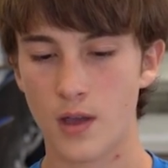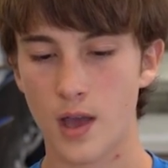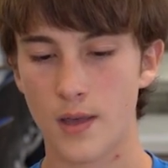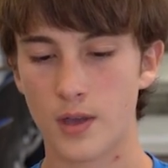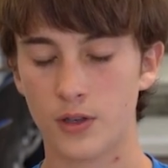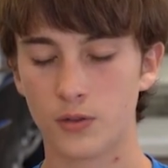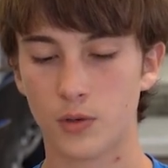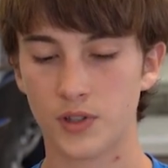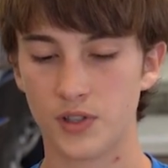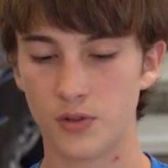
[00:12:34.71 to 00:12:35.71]
And then you'll
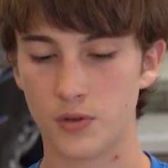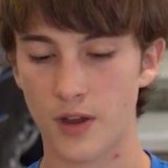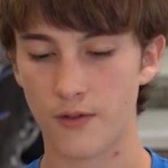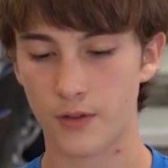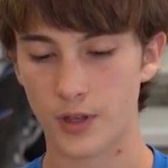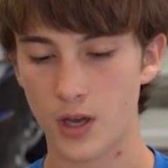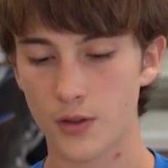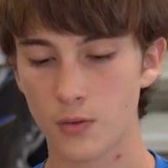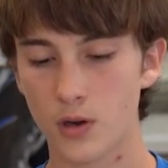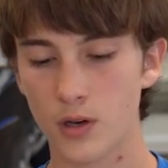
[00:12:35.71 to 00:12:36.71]
want to do that for the
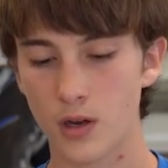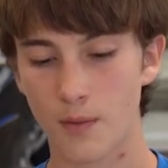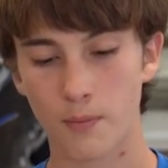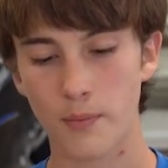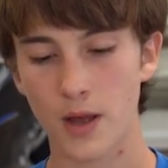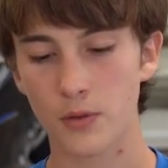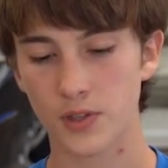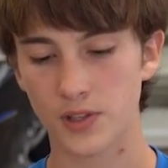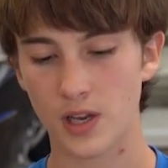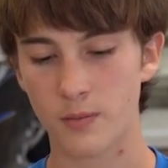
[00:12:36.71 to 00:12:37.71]
other one, about the
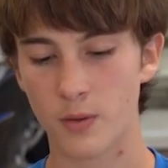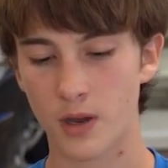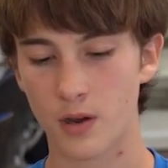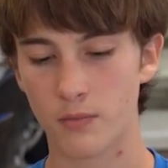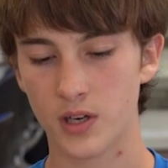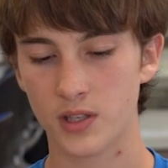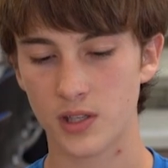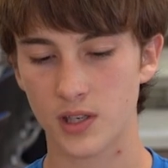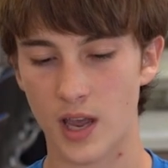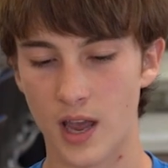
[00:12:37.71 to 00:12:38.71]
same amount, but it
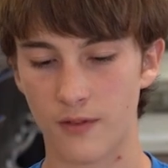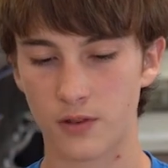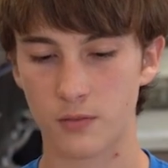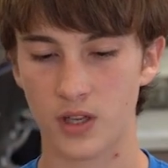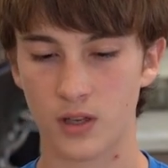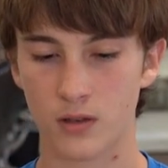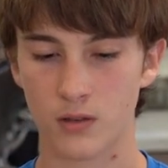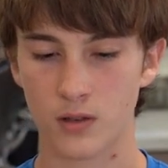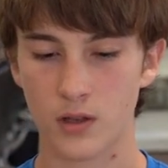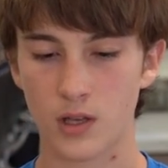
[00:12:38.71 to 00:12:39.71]
doesn't have to be.
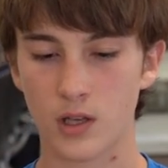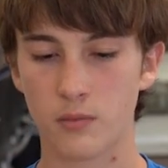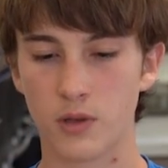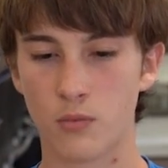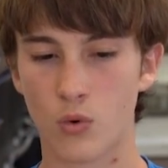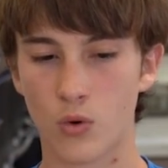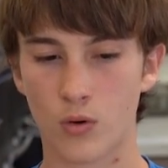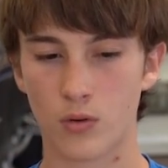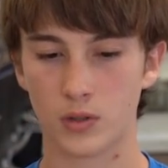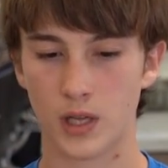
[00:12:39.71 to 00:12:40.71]
It can be more
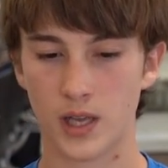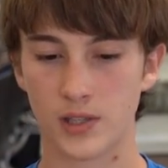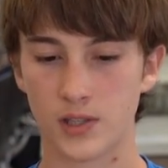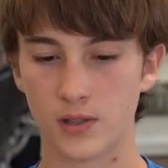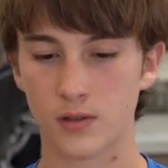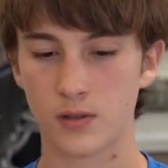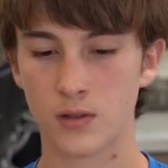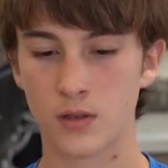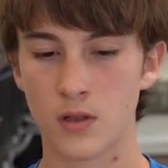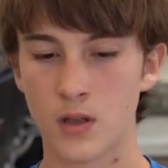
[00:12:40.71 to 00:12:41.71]
or less.
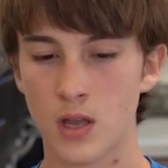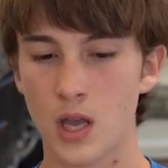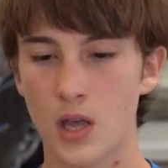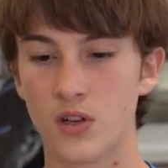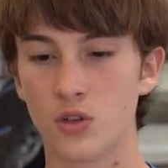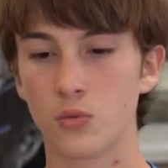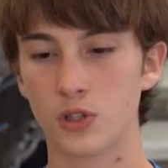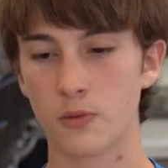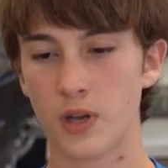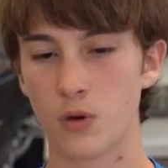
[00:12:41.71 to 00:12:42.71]
And then you'll want
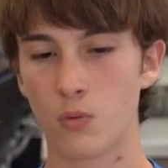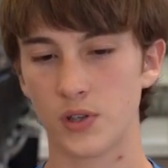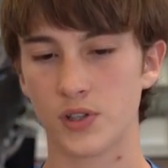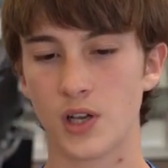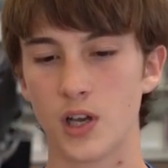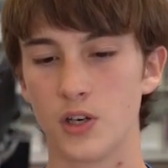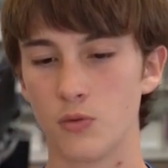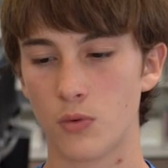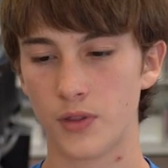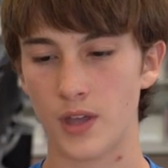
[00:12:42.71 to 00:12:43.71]
to pick one side you
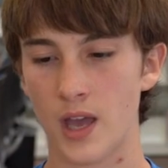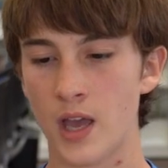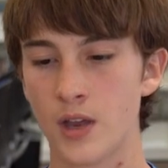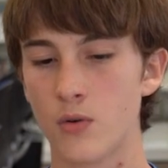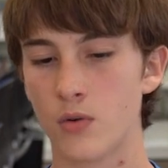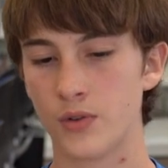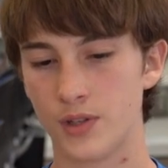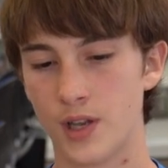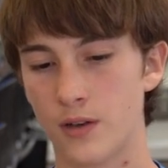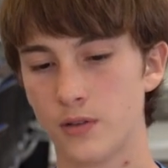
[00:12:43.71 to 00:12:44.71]
want the head or the
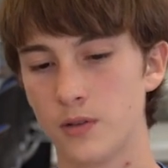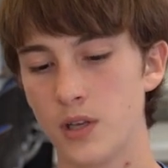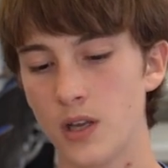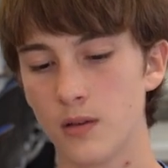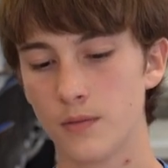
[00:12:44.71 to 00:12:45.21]
tail to be.